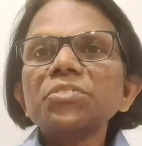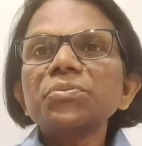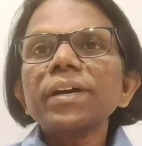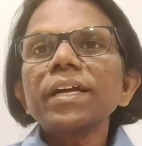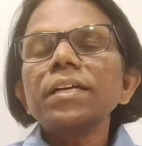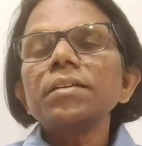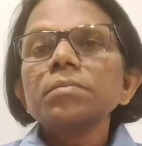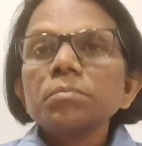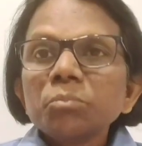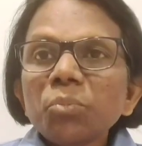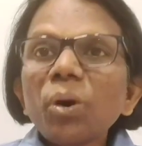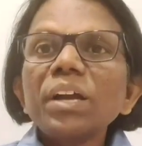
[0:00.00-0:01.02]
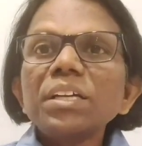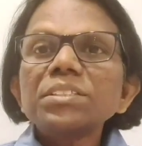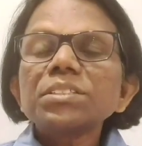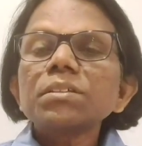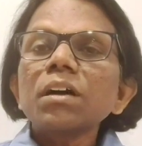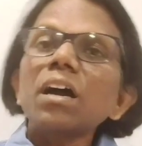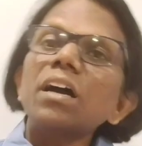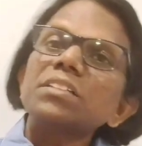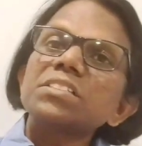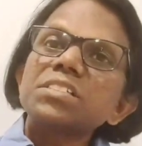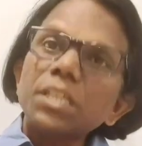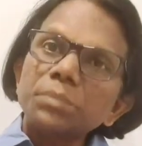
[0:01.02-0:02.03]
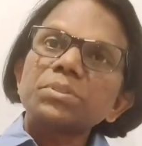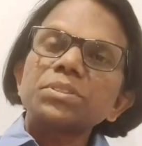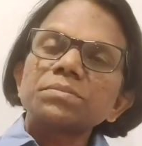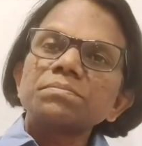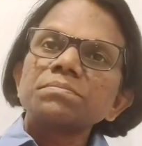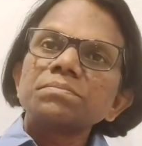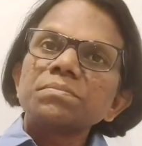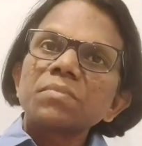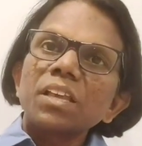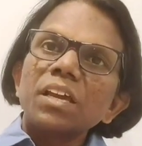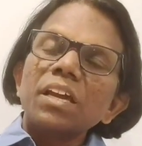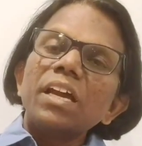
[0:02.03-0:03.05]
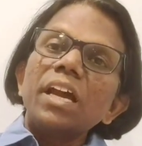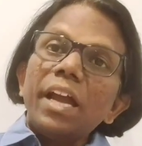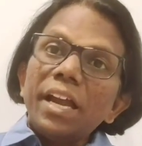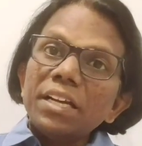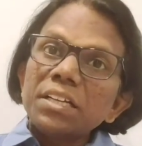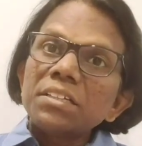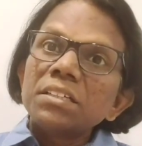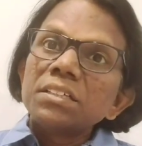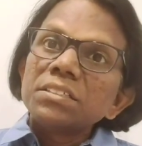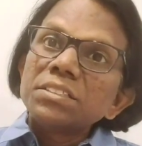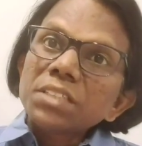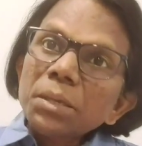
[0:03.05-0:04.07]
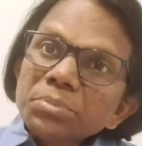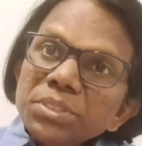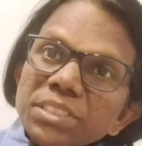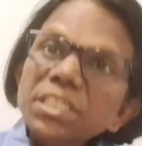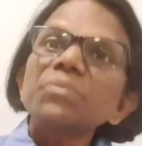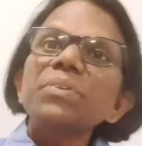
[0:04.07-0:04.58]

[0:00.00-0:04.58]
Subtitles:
identified points or steps. And step